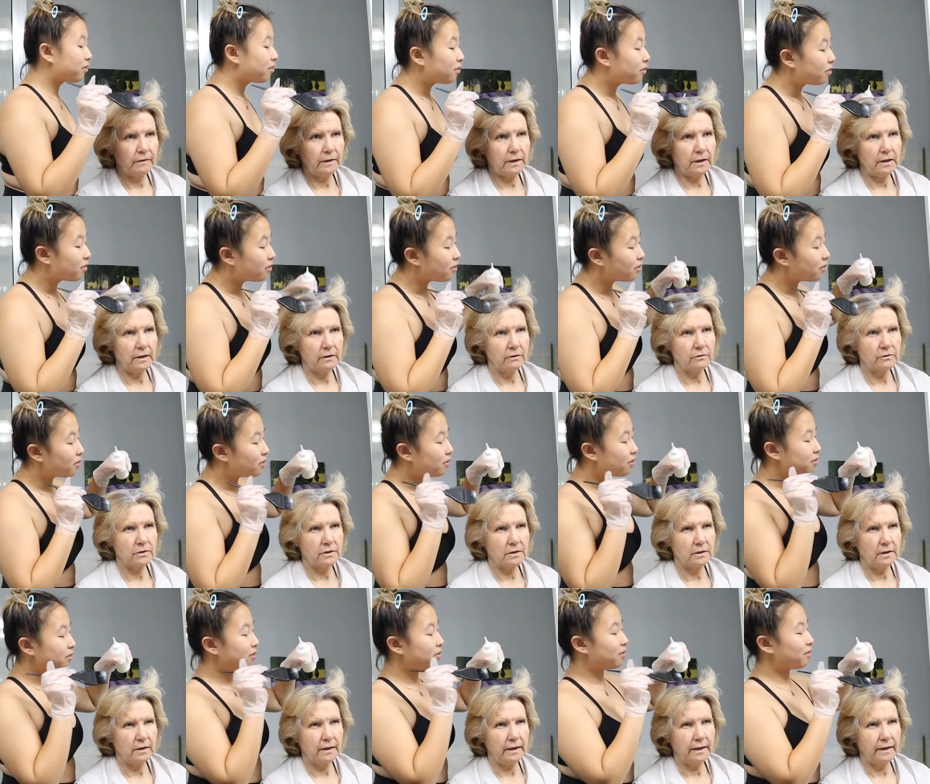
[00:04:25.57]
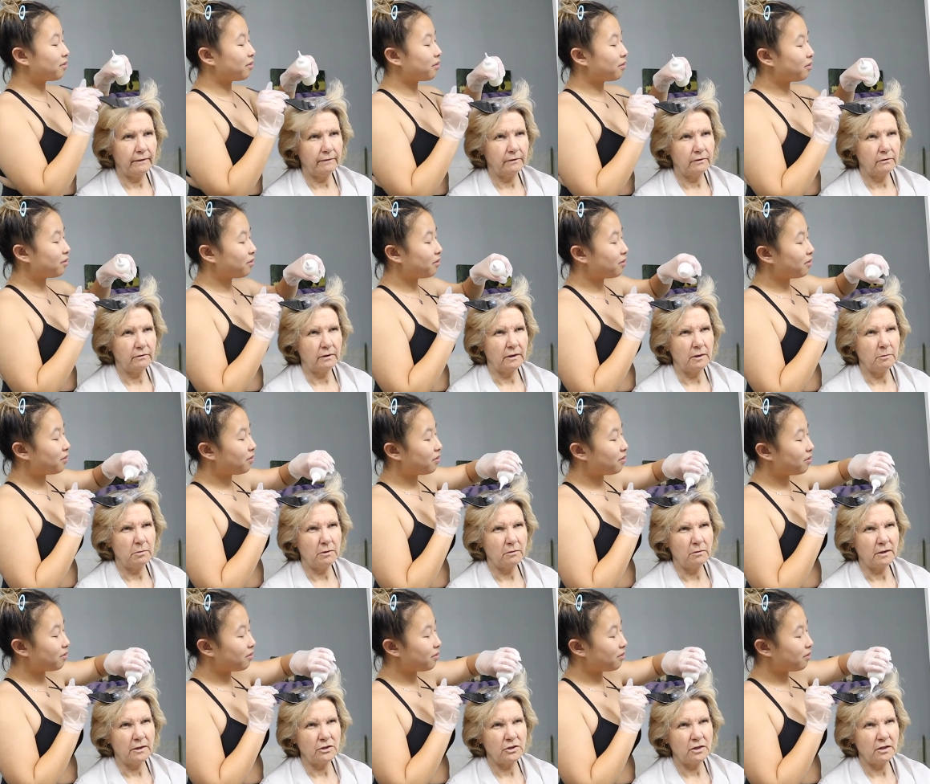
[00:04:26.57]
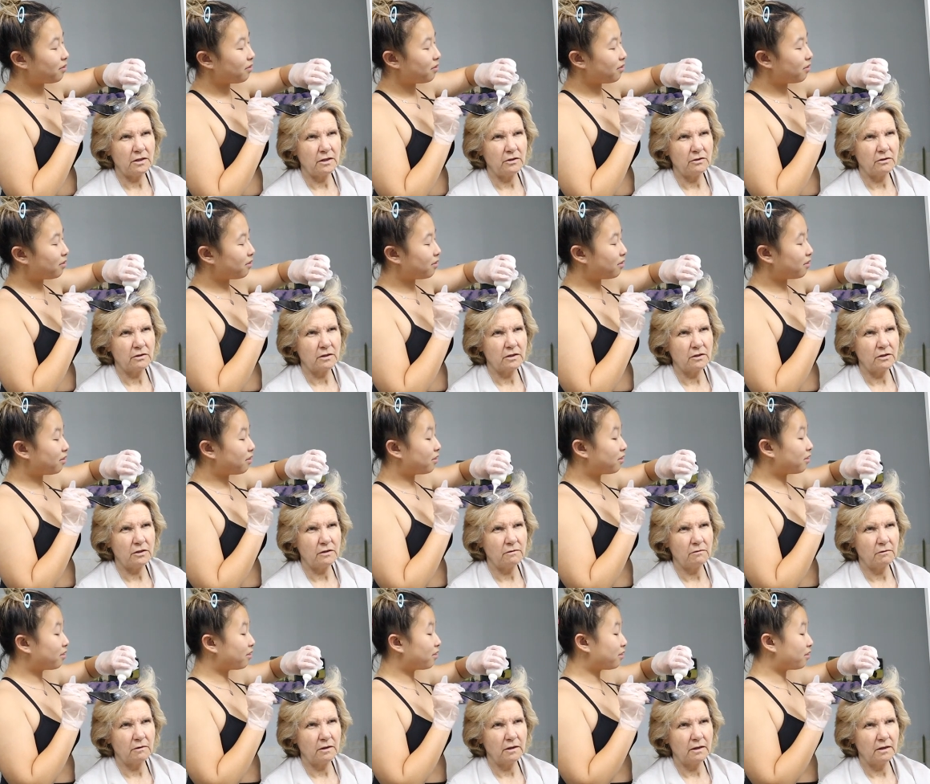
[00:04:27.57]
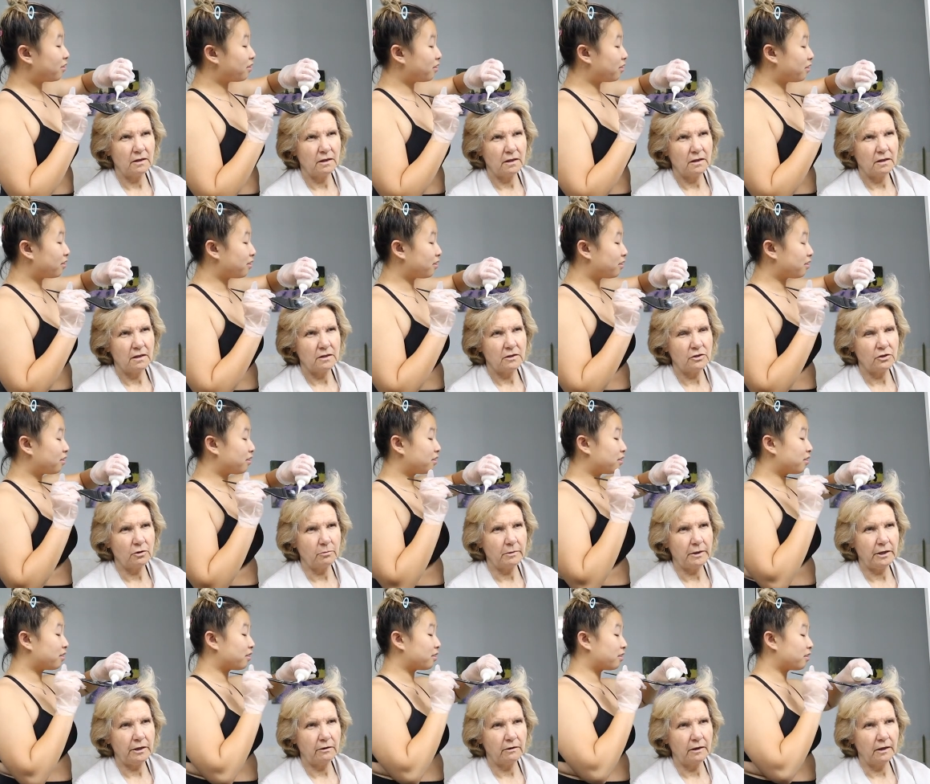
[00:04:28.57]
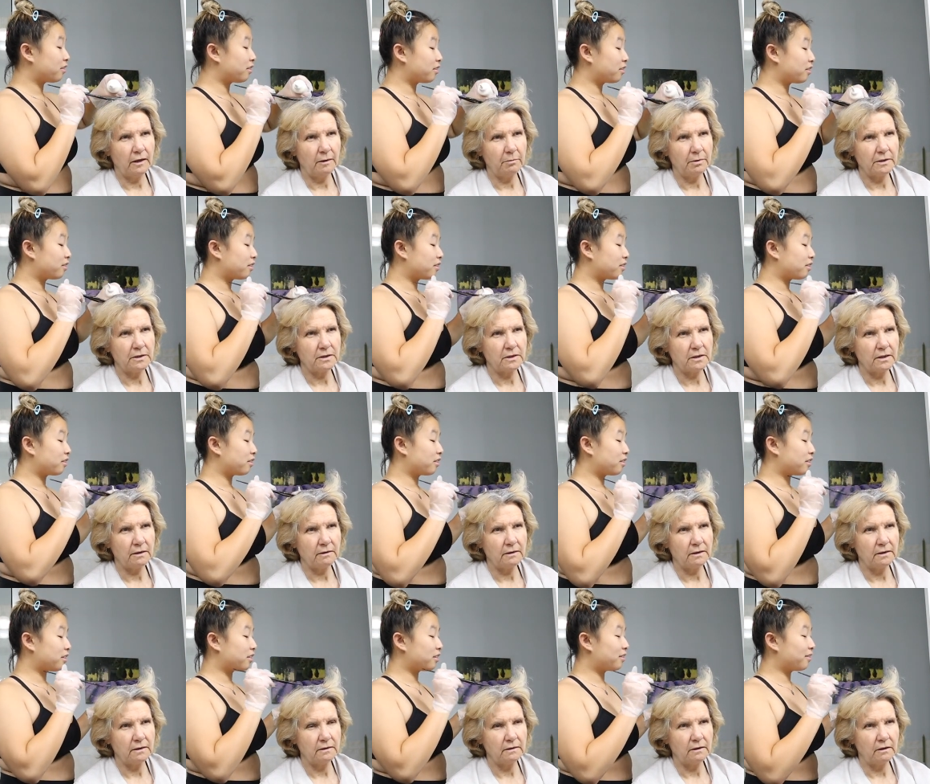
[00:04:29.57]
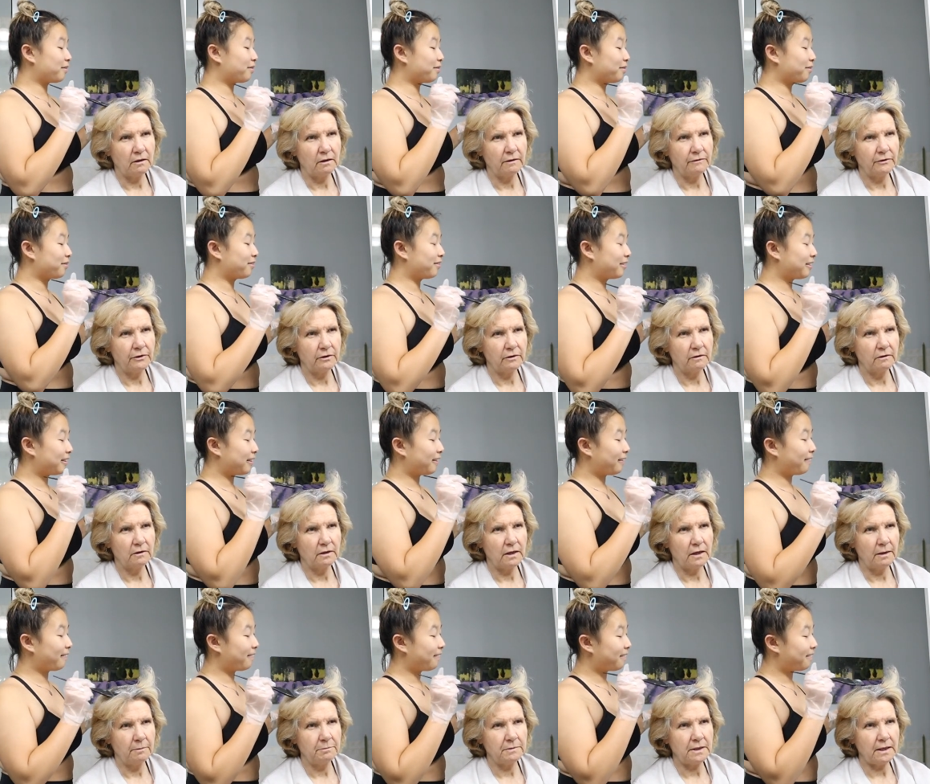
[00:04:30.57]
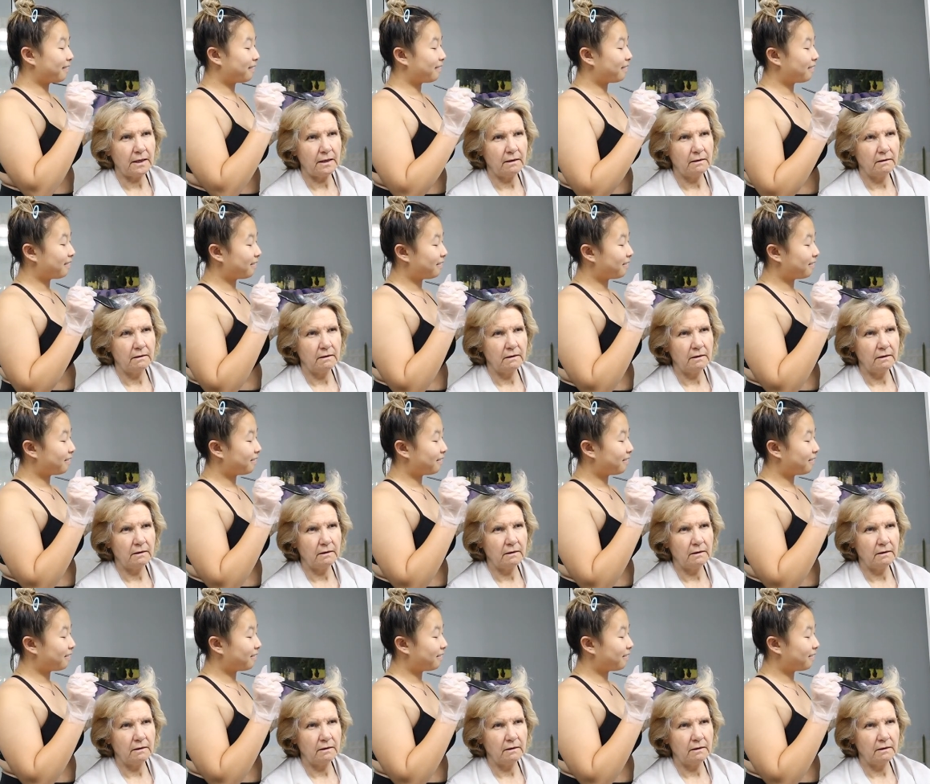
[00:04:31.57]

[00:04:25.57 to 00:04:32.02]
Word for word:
Speaker 1: videos. I haven't really been watching those because so many are up, and all of your update,